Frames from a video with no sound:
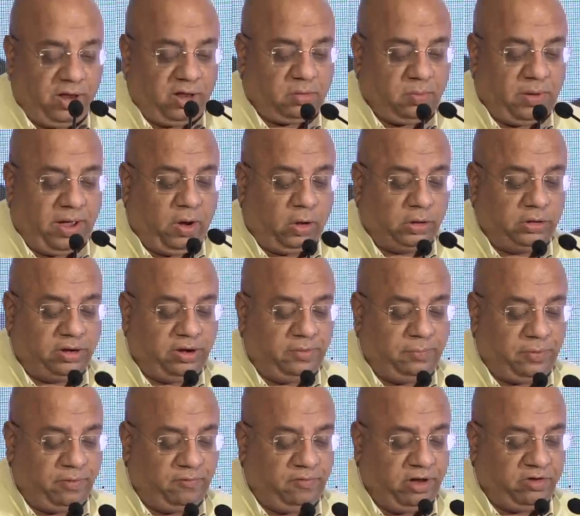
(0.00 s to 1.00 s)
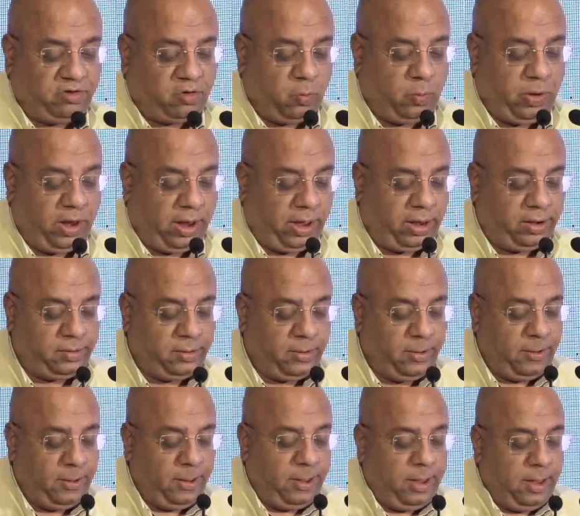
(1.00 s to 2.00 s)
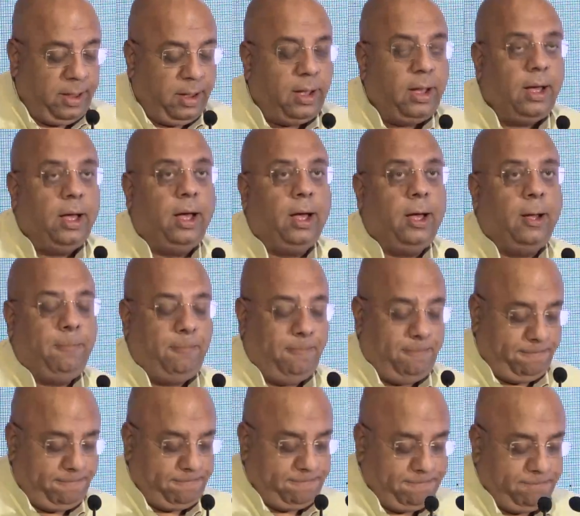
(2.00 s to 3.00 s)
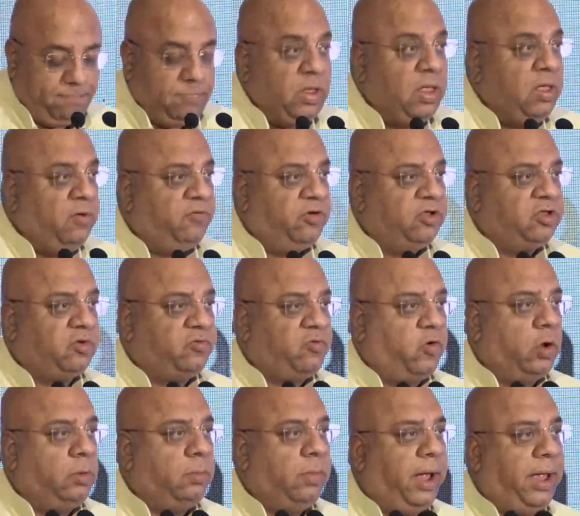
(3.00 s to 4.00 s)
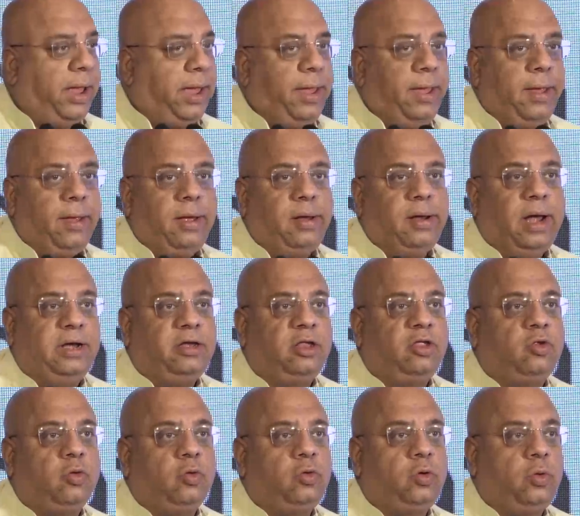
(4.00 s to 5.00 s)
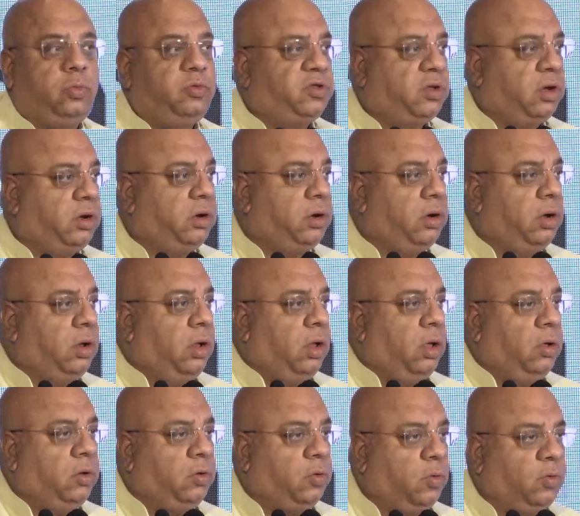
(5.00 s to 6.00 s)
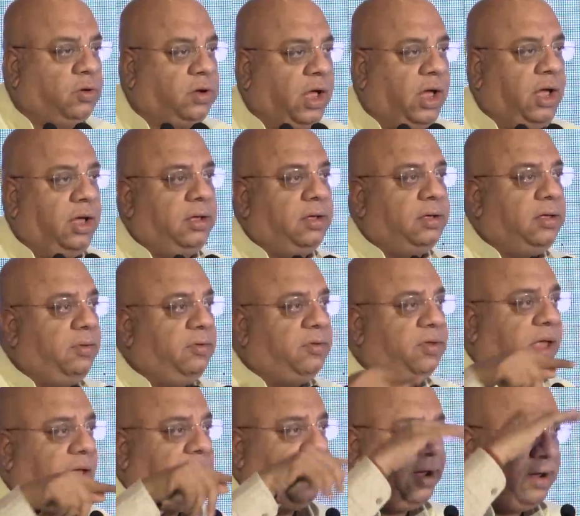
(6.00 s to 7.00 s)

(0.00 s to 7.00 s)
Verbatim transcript: It's my honor and privilege to be here. Uh, first of all, my gratitude to Mr. Rungta. He was here.